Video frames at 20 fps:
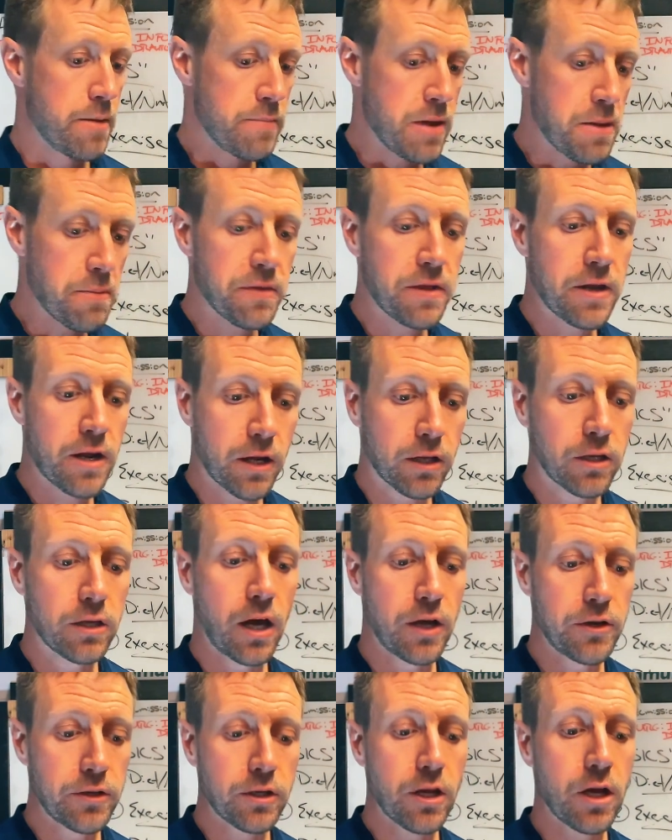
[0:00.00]
People
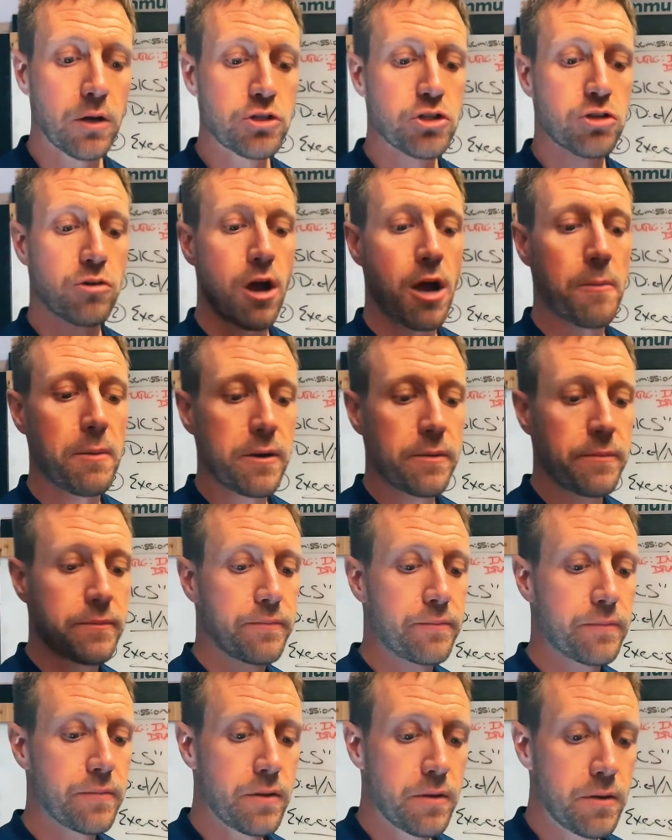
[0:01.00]
that undergo trauma
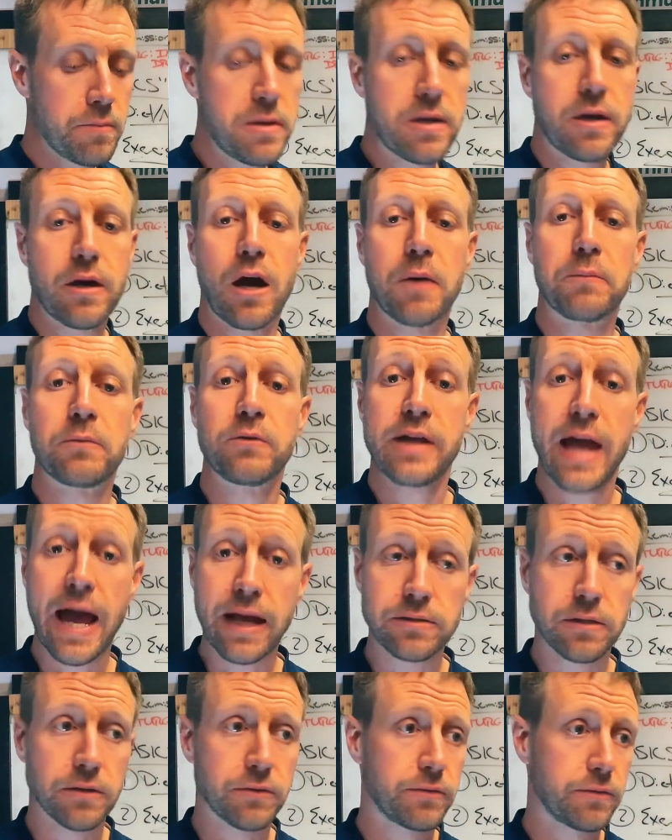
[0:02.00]
become
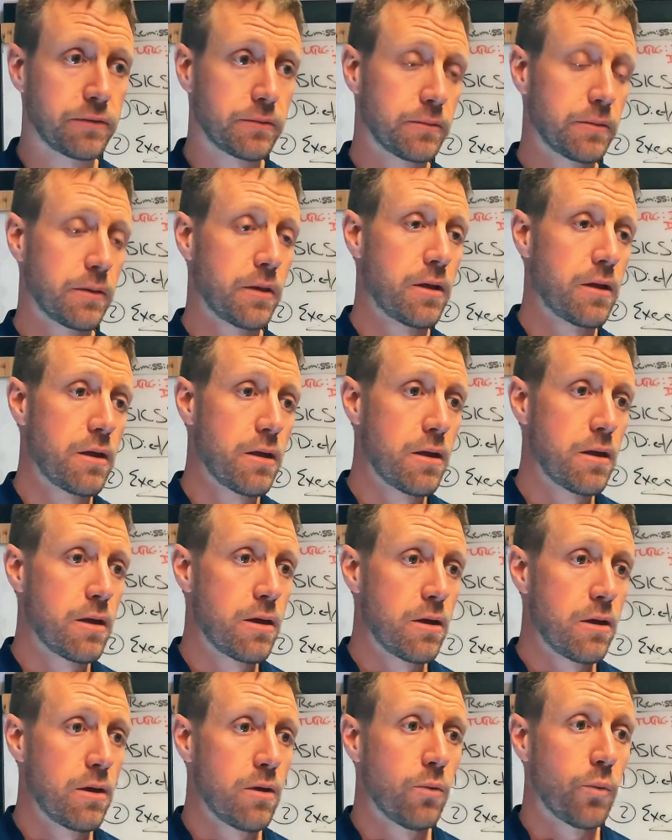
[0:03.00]
reactive.
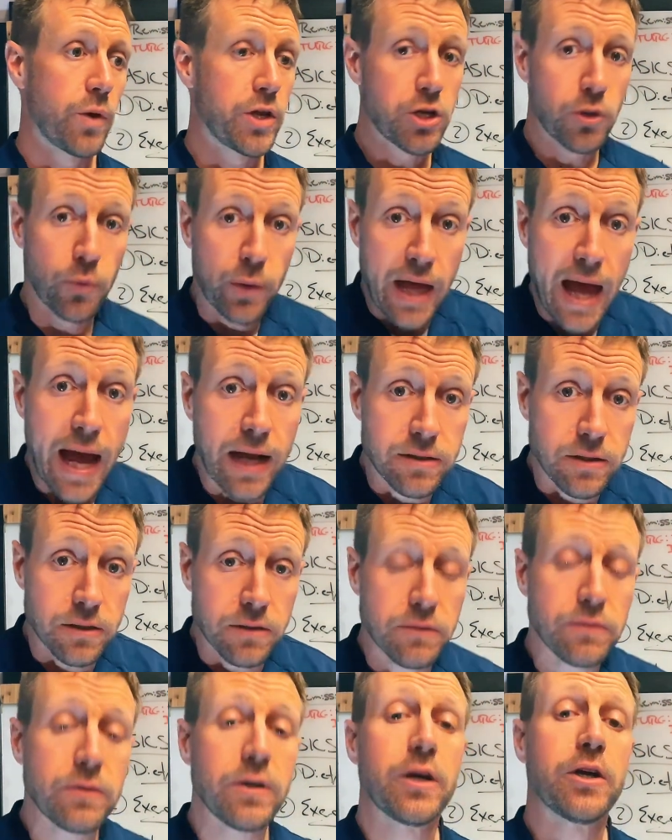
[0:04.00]
When you're
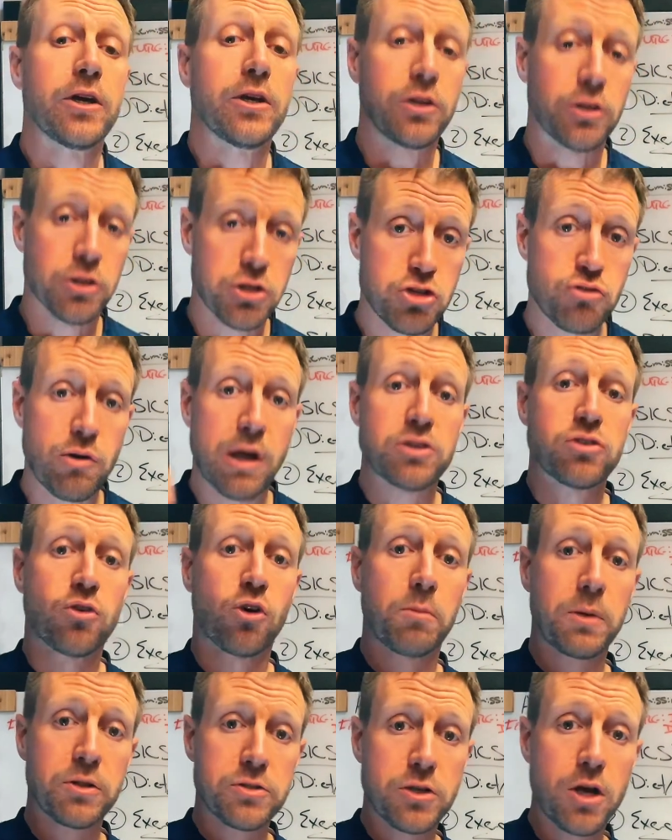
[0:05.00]
reactive, your stress
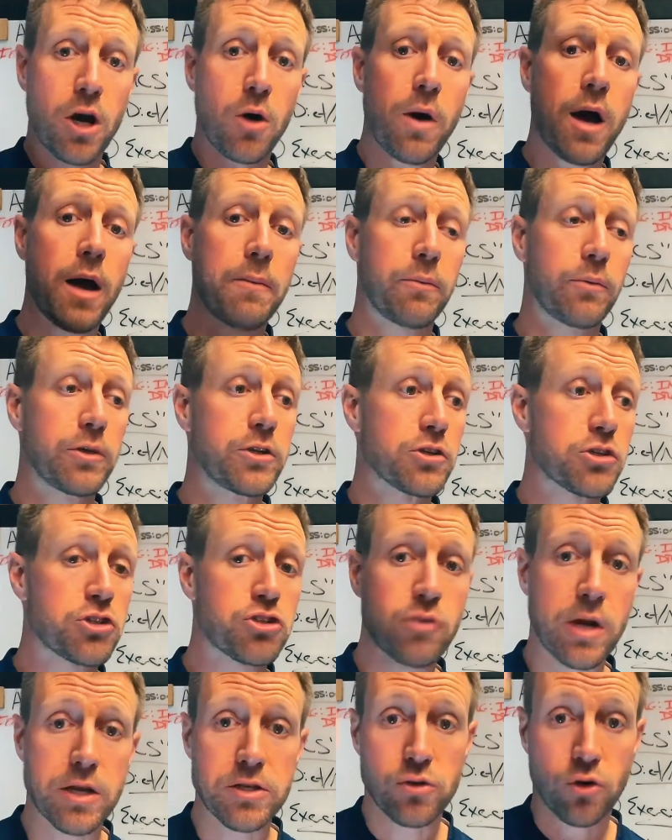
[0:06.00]
hormones go up. When your
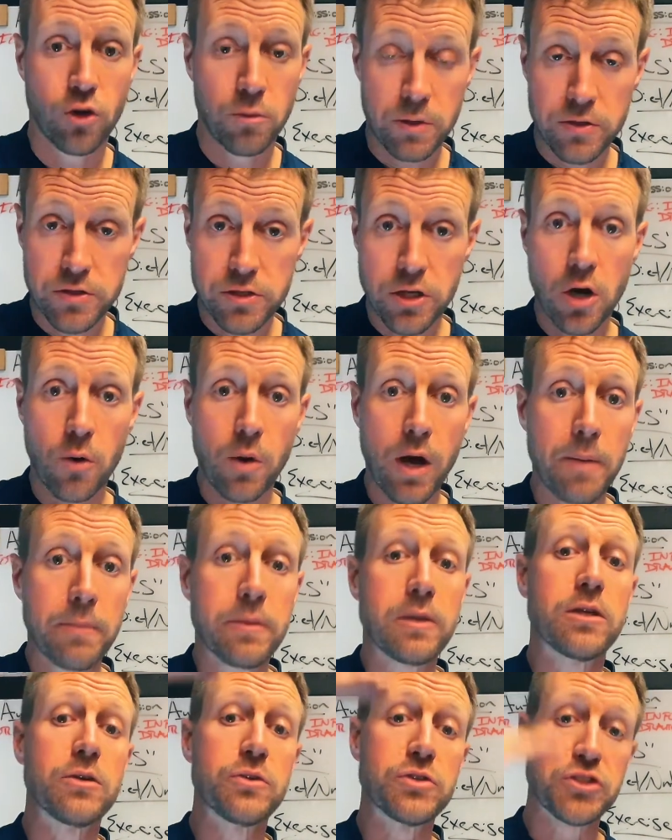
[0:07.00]
stress hormones go
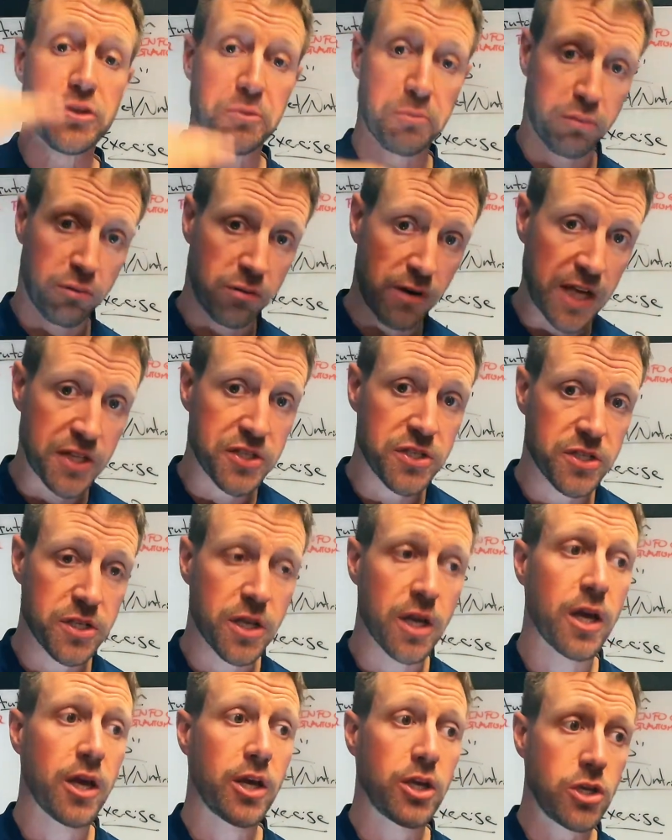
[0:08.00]
up, you suppress
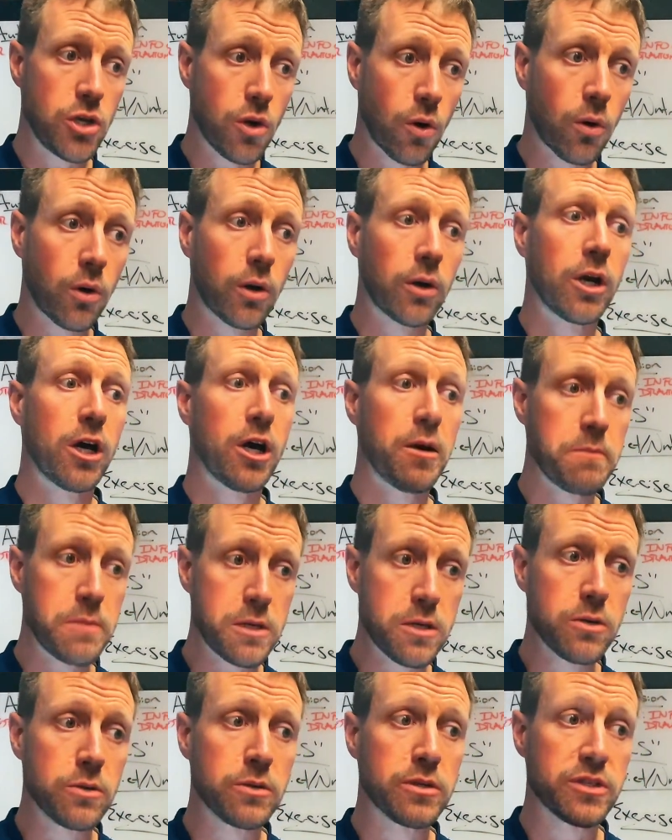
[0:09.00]
your
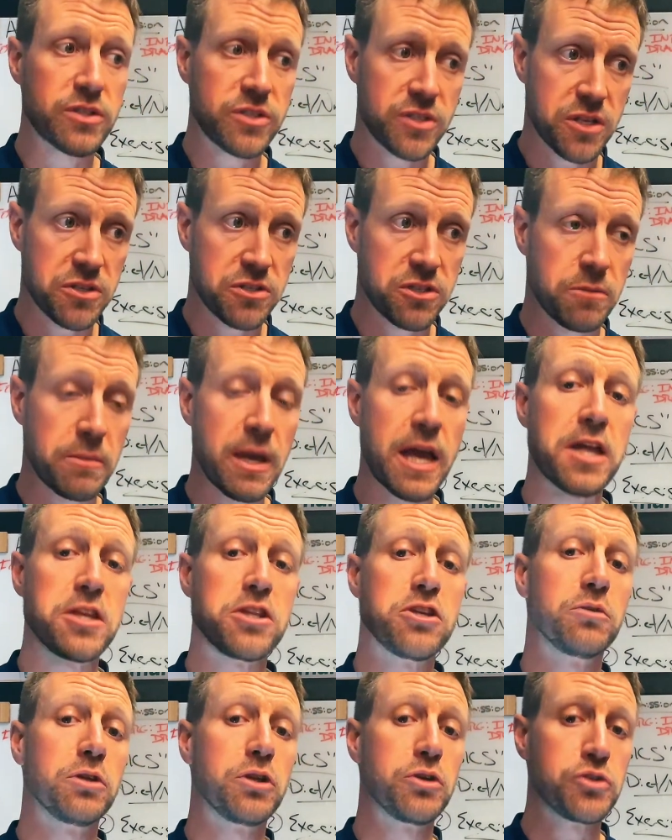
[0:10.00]
immune system
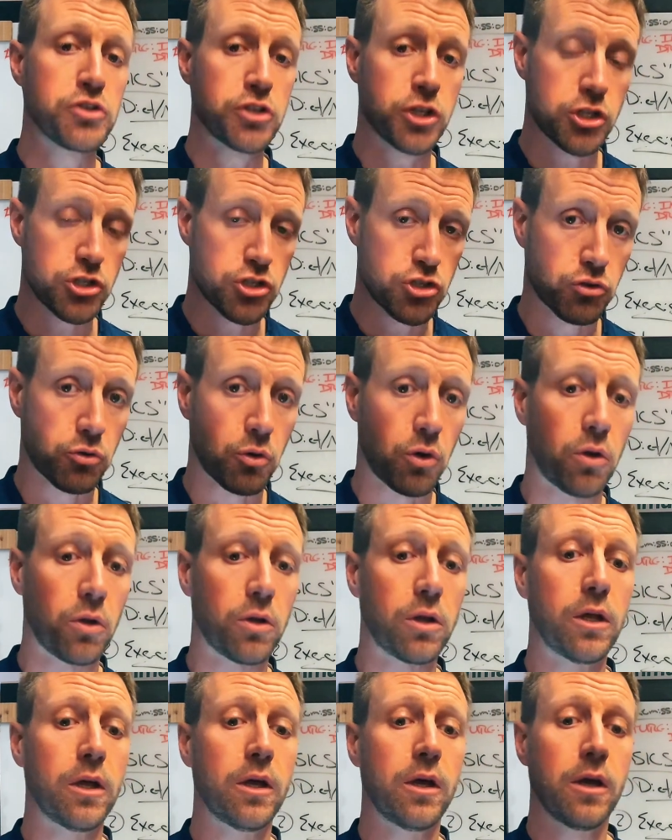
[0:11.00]
and you lose
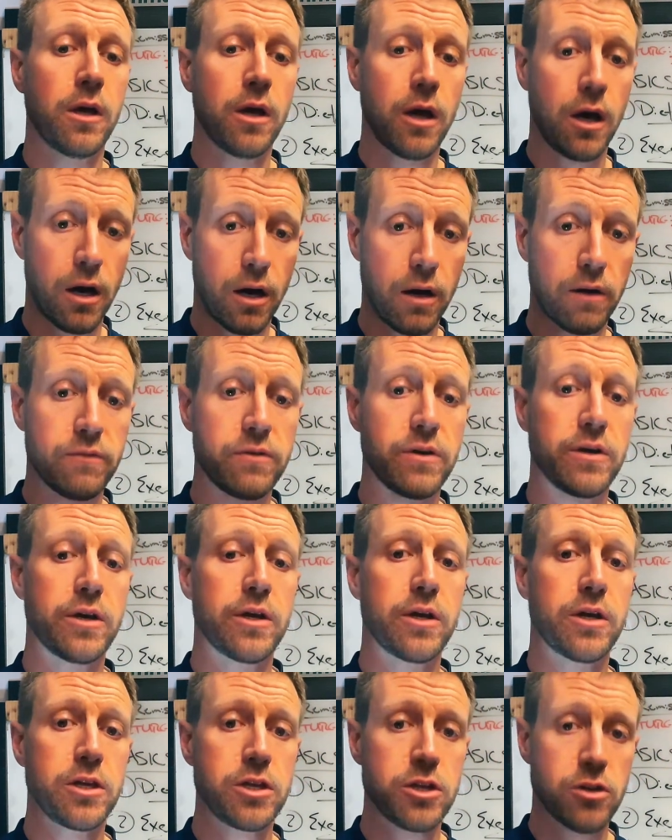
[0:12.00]
control of
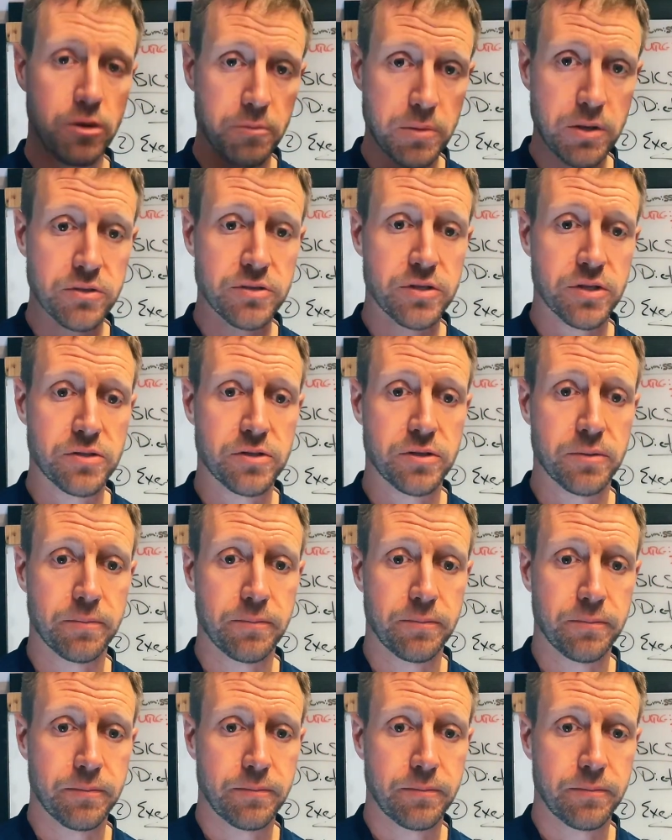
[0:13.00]
your immune system.